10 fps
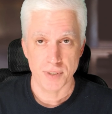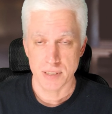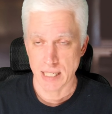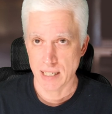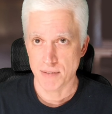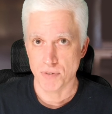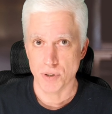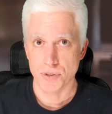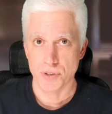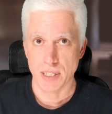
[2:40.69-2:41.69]
the second
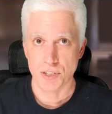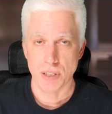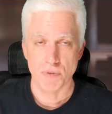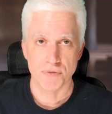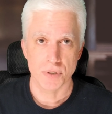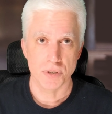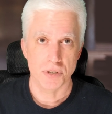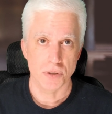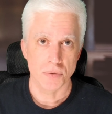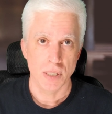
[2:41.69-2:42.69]
verse that she referred
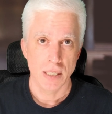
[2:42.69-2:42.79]
to.